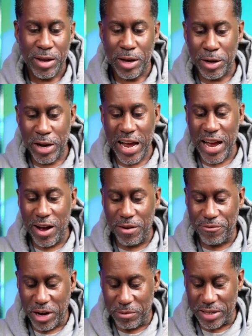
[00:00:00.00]
And now
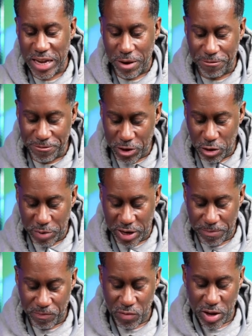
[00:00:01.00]
if I was out
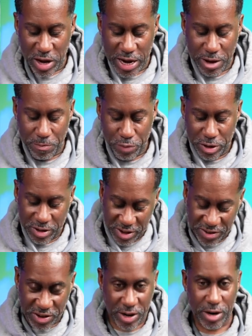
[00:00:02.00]
filming, I can put
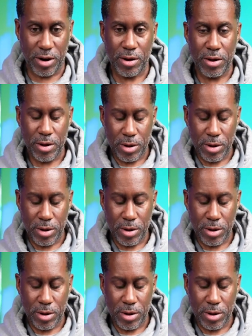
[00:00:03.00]
this here.